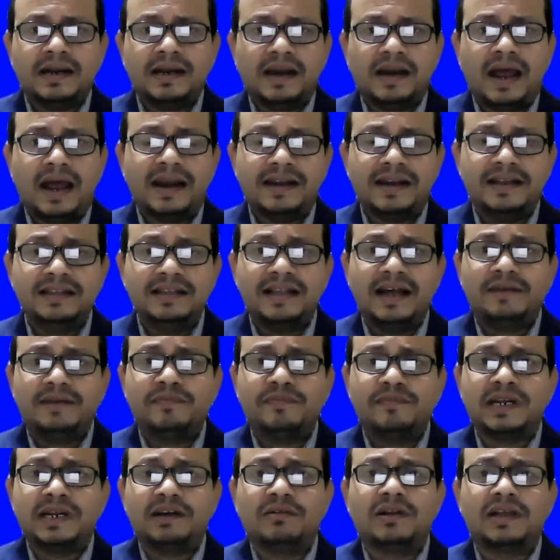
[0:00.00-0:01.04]
And in that
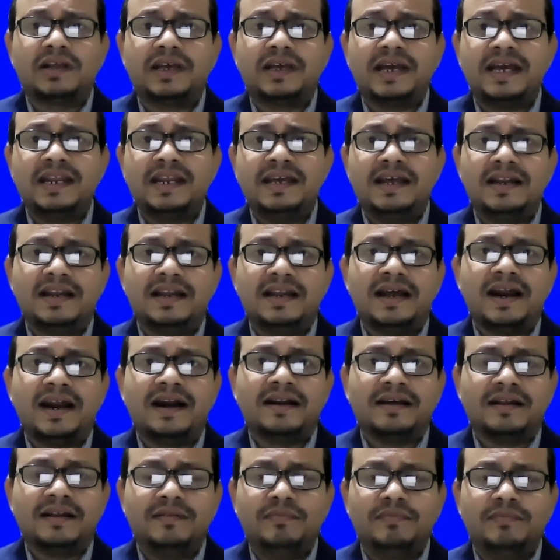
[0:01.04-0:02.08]
particular career
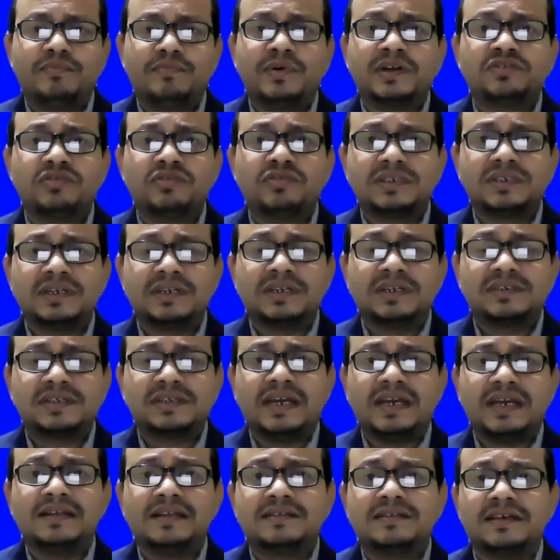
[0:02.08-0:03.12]
ladder, persuasion
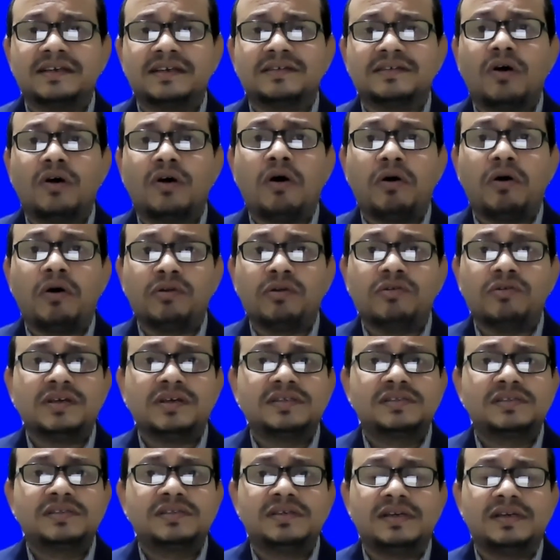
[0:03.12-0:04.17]
skills is always
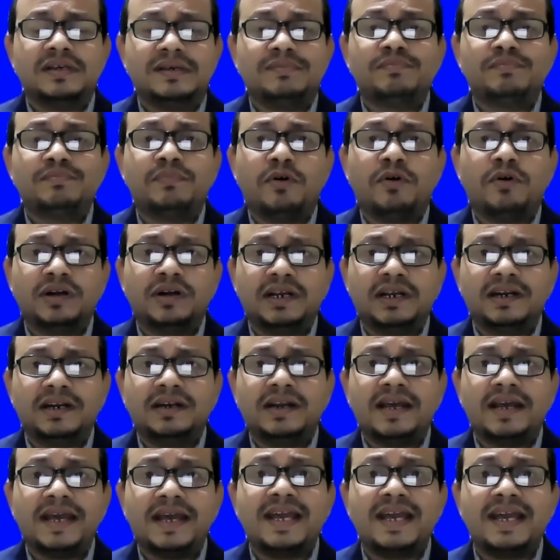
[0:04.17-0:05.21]
important.
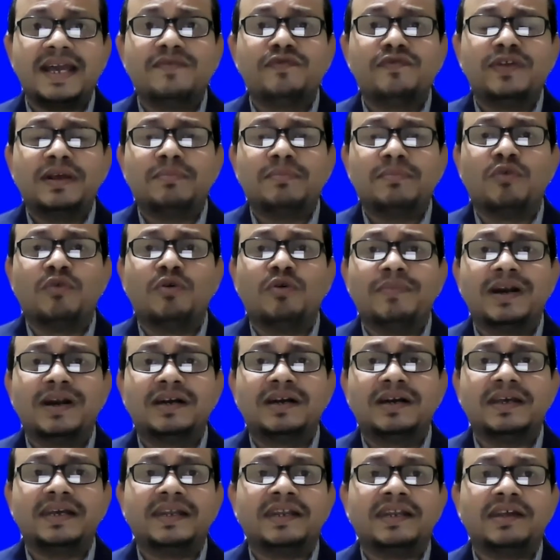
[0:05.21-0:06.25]
Every moment
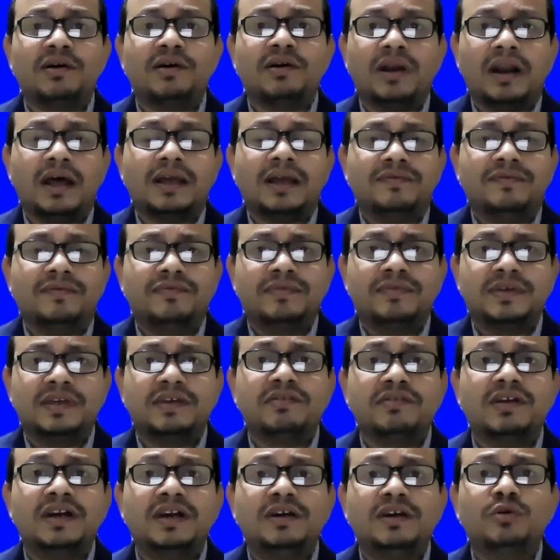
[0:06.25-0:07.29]
in your life, you
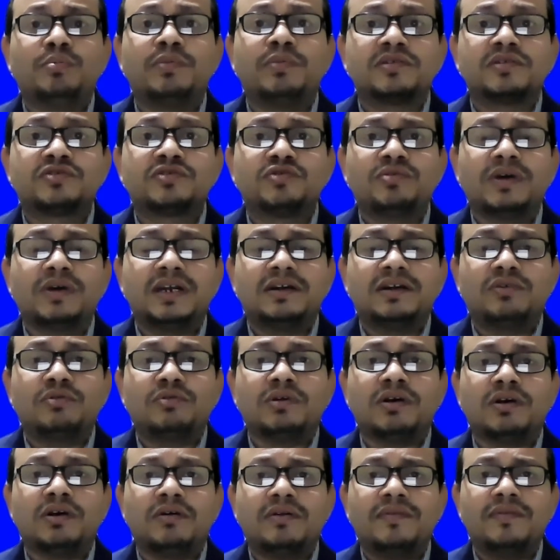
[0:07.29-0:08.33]
need to persuade to
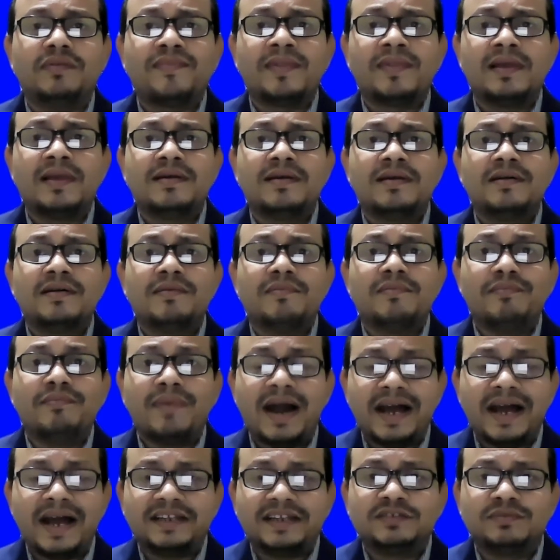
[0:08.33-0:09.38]
your
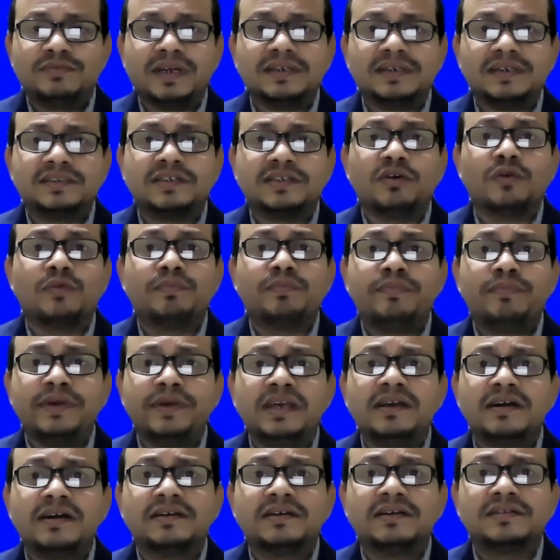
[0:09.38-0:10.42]
managements, your
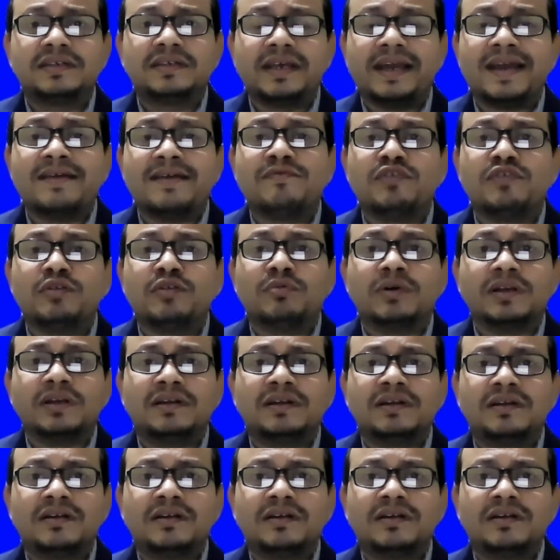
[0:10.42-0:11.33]
peers, everyone.